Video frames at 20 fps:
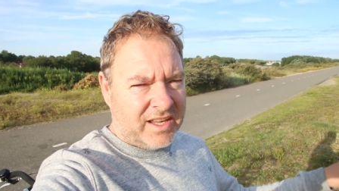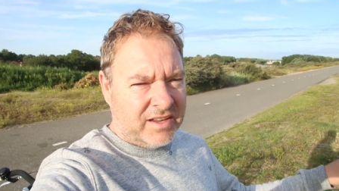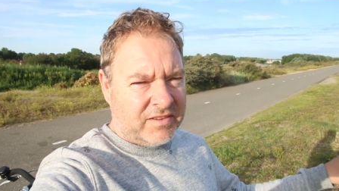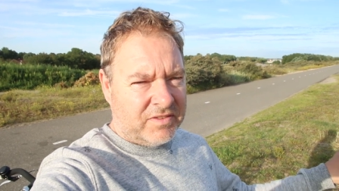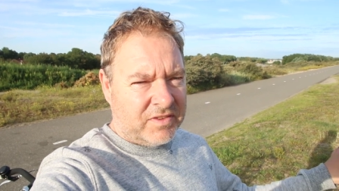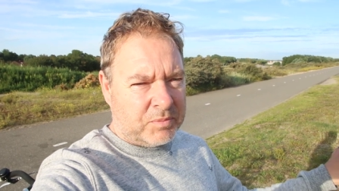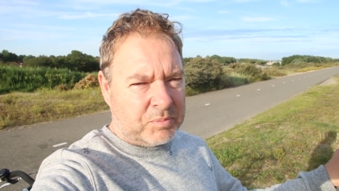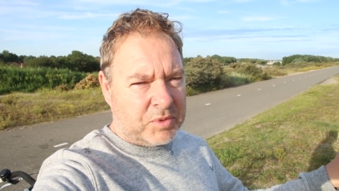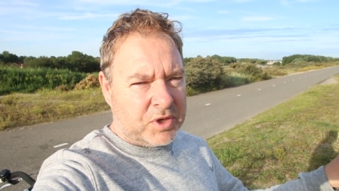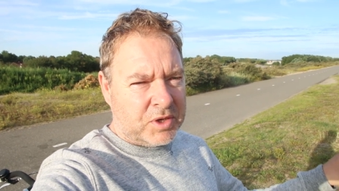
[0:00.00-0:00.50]

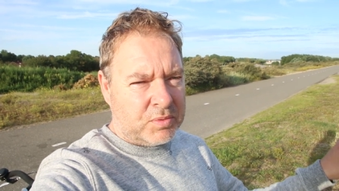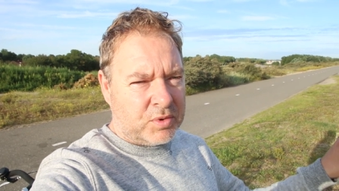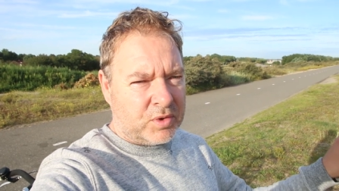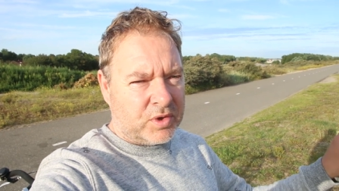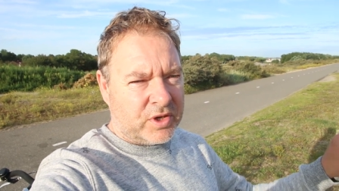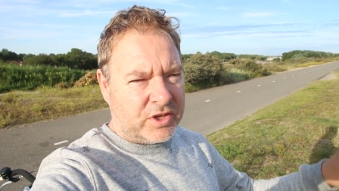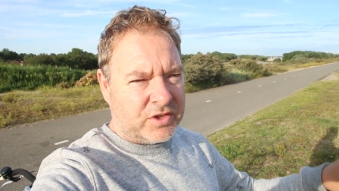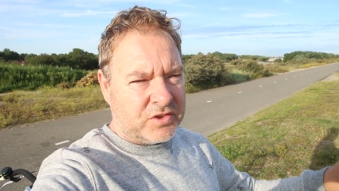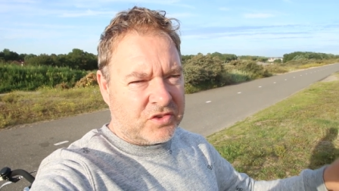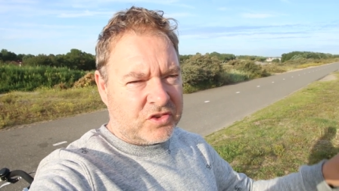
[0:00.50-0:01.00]
If the
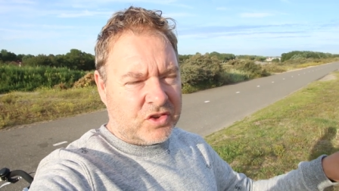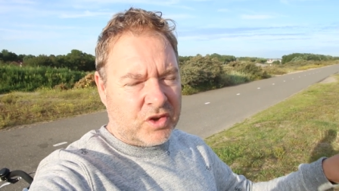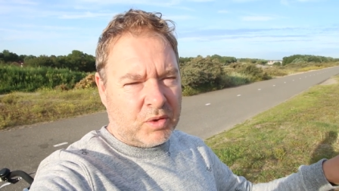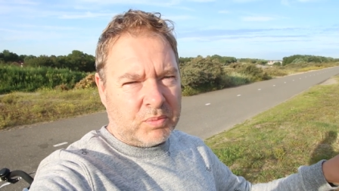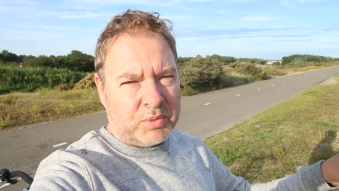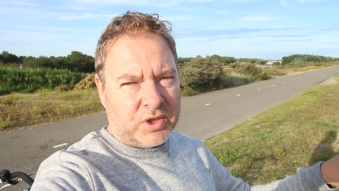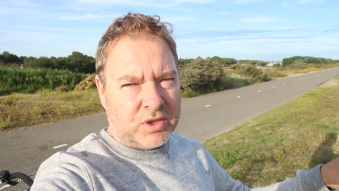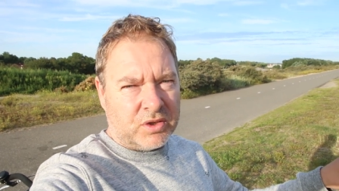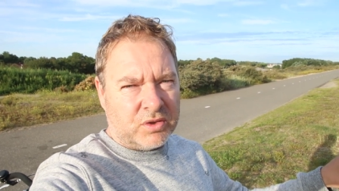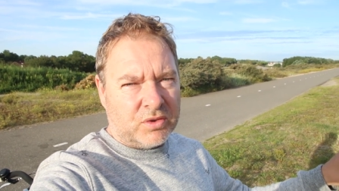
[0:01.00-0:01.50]
people don't
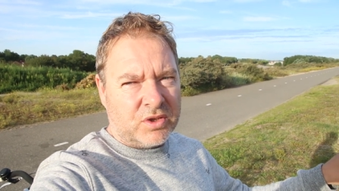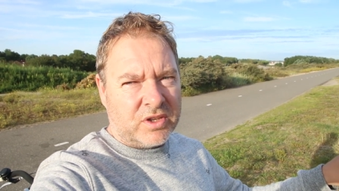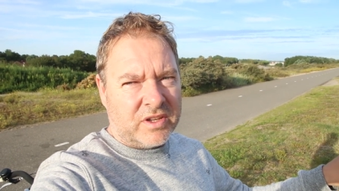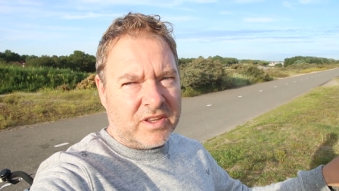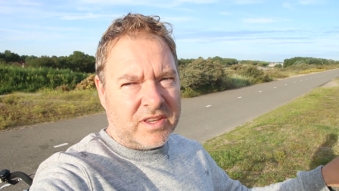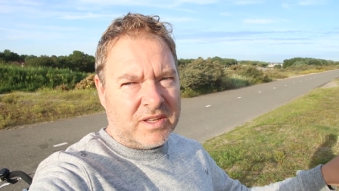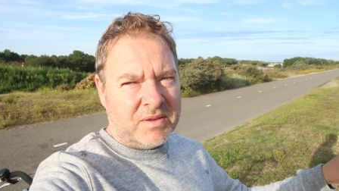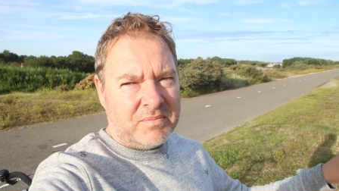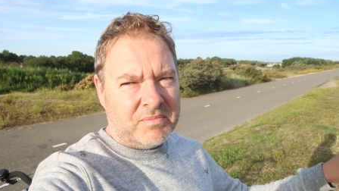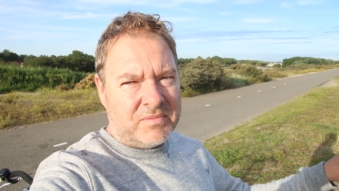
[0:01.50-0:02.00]
stop and look
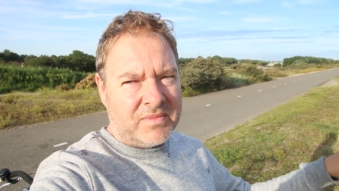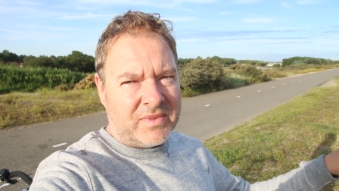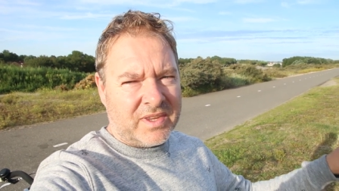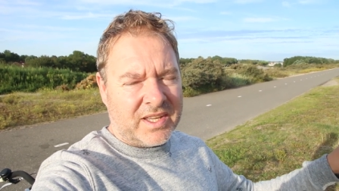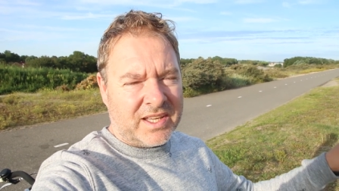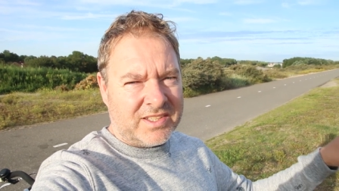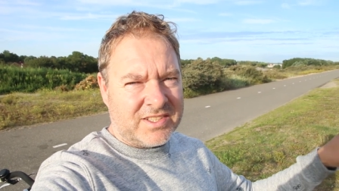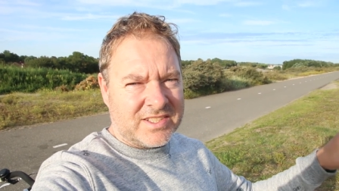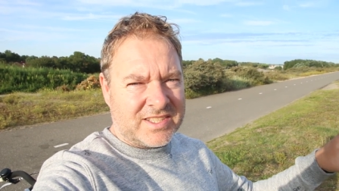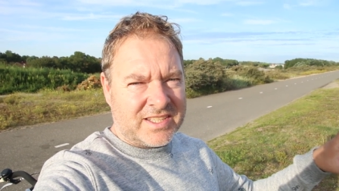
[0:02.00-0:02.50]
at them,
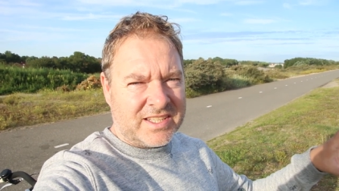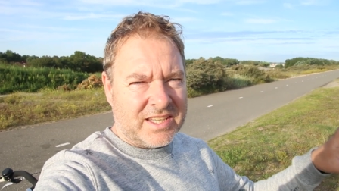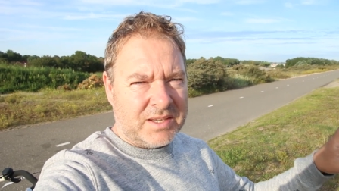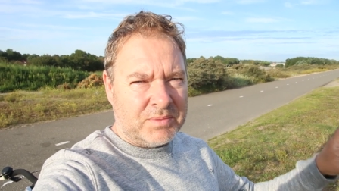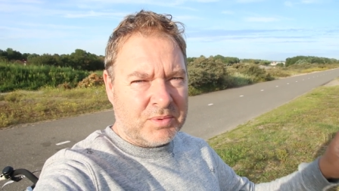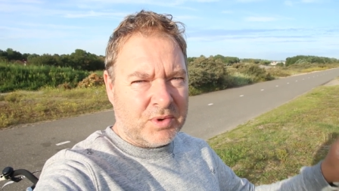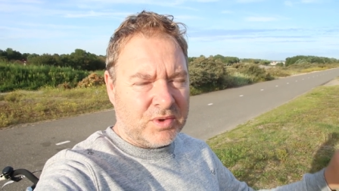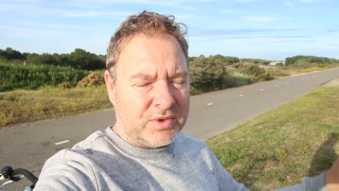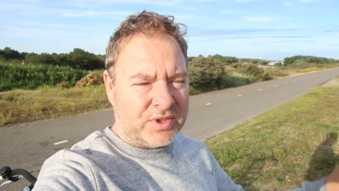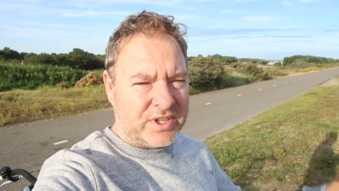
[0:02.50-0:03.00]
they just
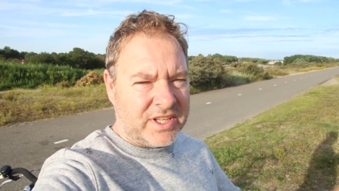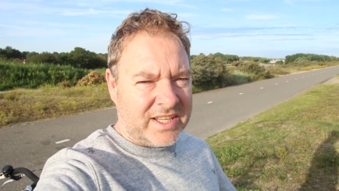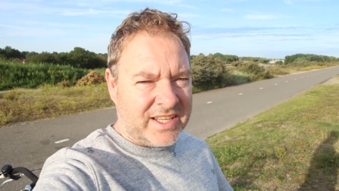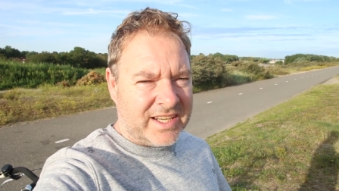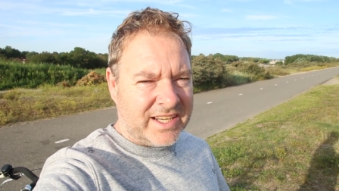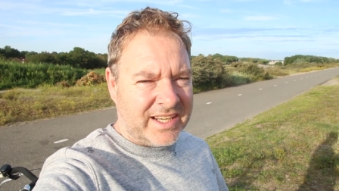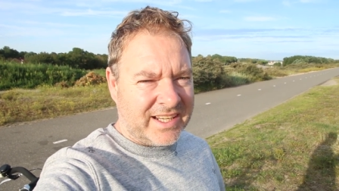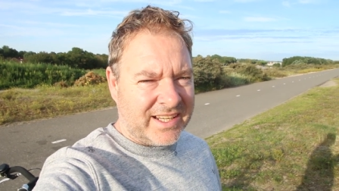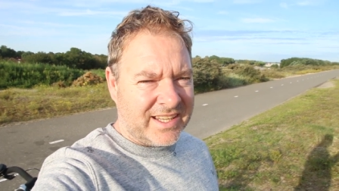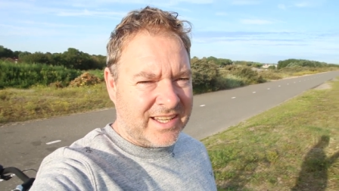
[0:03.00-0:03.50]
keep on
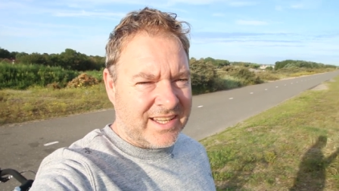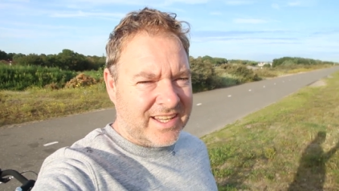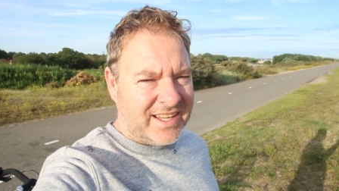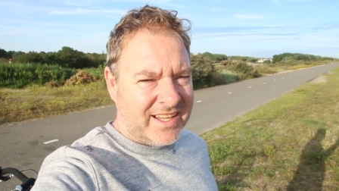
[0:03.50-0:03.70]
eating.